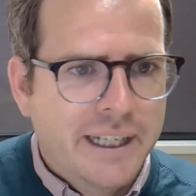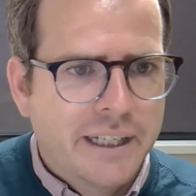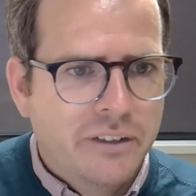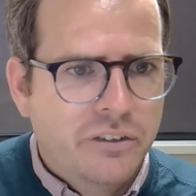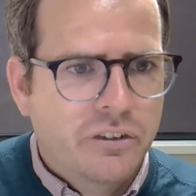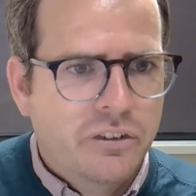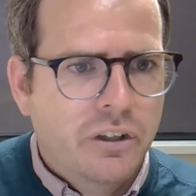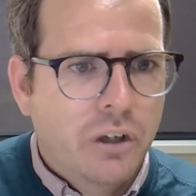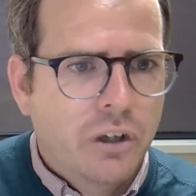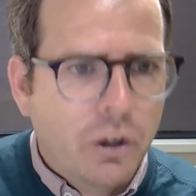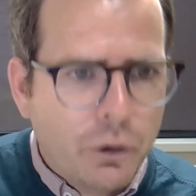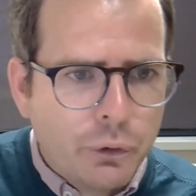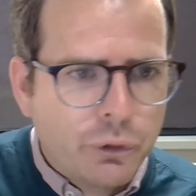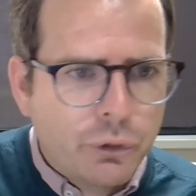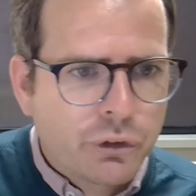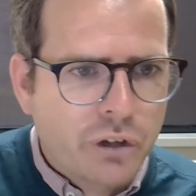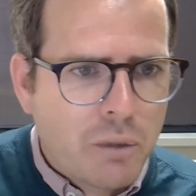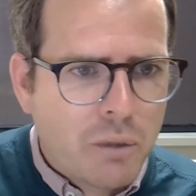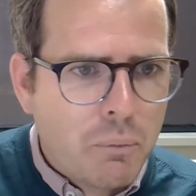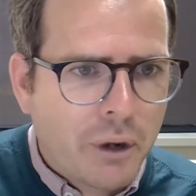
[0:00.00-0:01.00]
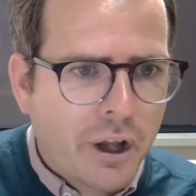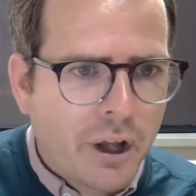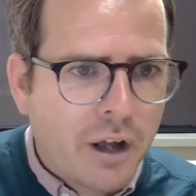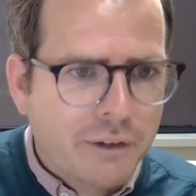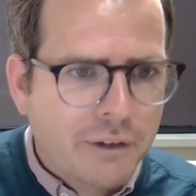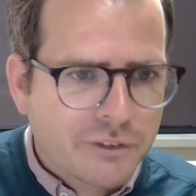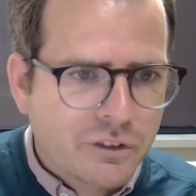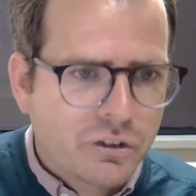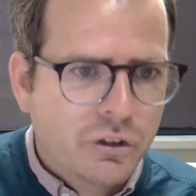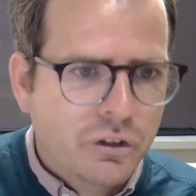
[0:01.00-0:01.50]
is to lose someone
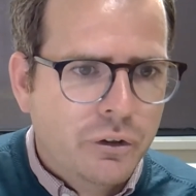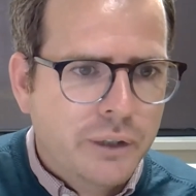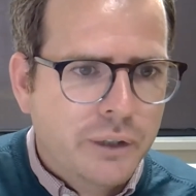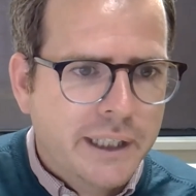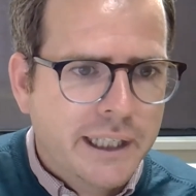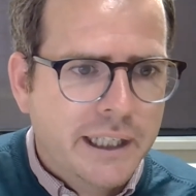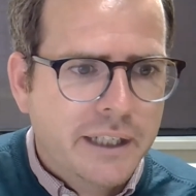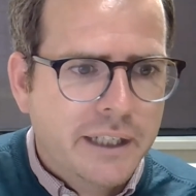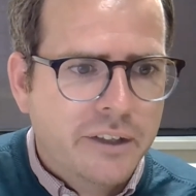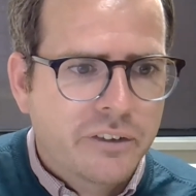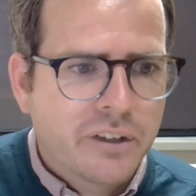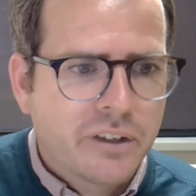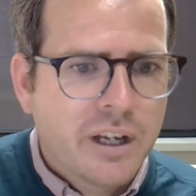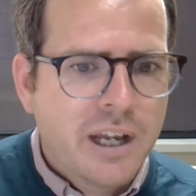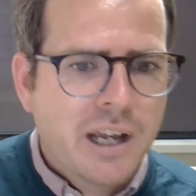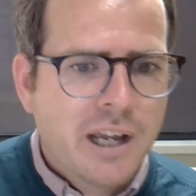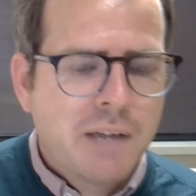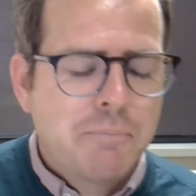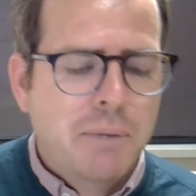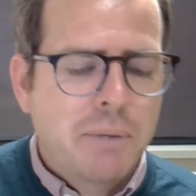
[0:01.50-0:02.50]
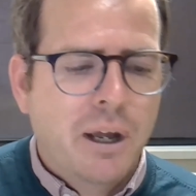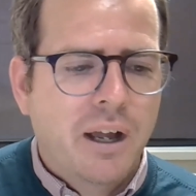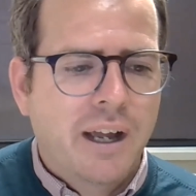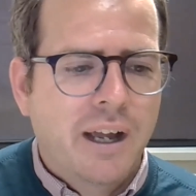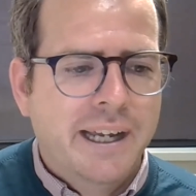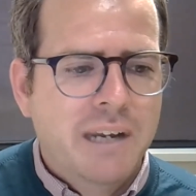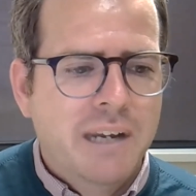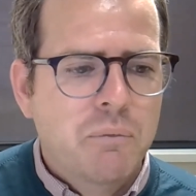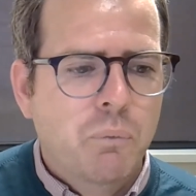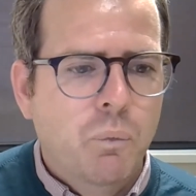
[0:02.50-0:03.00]
after two years but
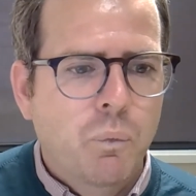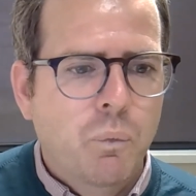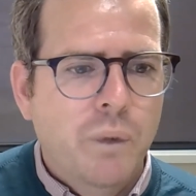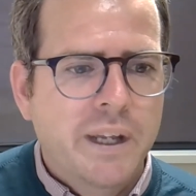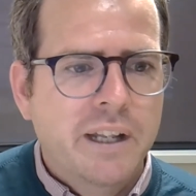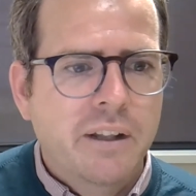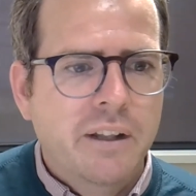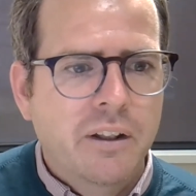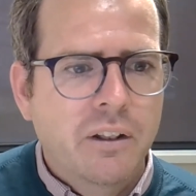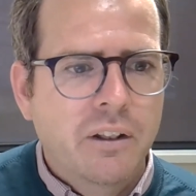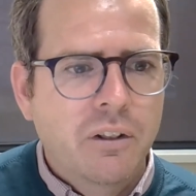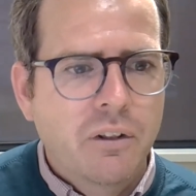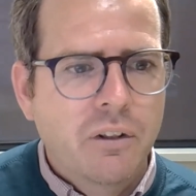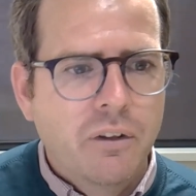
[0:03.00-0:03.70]
again we're